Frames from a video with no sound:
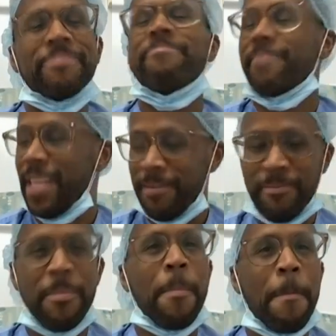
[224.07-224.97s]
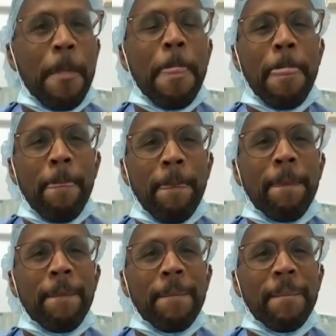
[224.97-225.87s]
slow well, your roll, Gen Z.
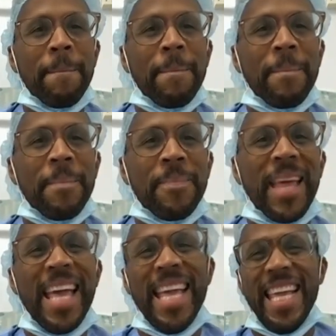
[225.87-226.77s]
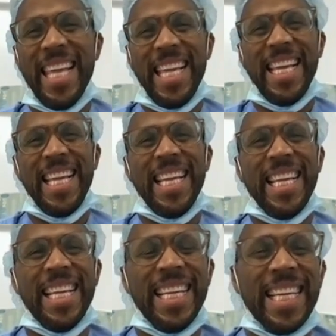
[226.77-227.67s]
Keep that brush fresh. That's what you need to
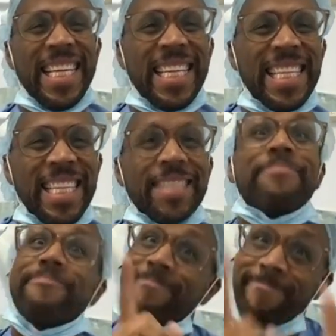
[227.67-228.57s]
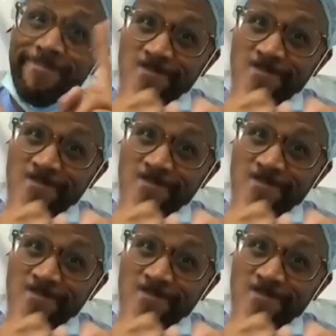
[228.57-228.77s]
do. That too, that. absolutely.